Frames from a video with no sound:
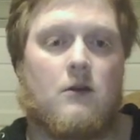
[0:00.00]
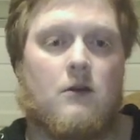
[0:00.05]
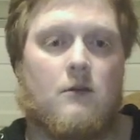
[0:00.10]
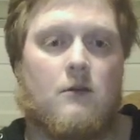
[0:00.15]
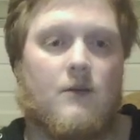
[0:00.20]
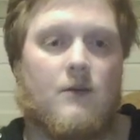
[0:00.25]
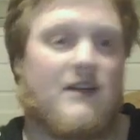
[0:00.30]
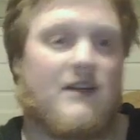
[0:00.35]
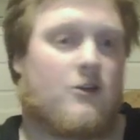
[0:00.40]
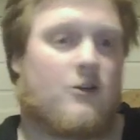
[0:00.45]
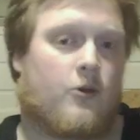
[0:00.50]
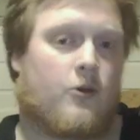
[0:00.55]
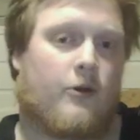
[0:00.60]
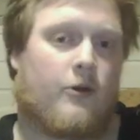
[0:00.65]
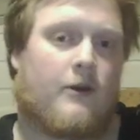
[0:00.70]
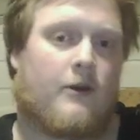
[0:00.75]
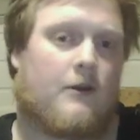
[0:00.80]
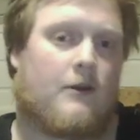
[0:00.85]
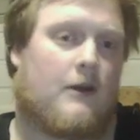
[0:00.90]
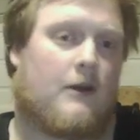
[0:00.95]
But he
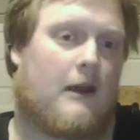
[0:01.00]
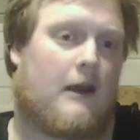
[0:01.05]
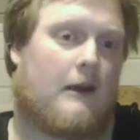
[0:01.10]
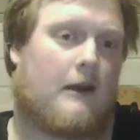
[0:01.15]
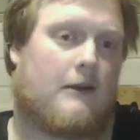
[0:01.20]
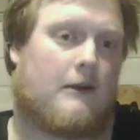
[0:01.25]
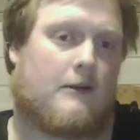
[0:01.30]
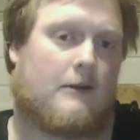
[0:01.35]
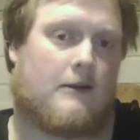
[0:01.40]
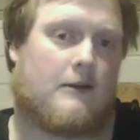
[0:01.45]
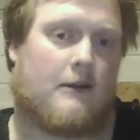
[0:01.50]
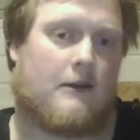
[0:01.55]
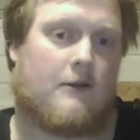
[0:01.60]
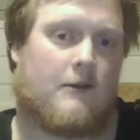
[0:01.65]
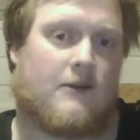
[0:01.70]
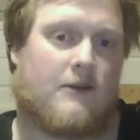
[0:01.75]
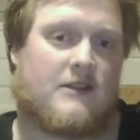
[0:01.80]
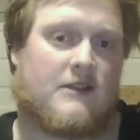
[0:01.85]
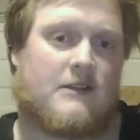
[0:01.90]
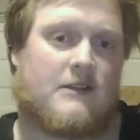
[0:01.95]
took, and this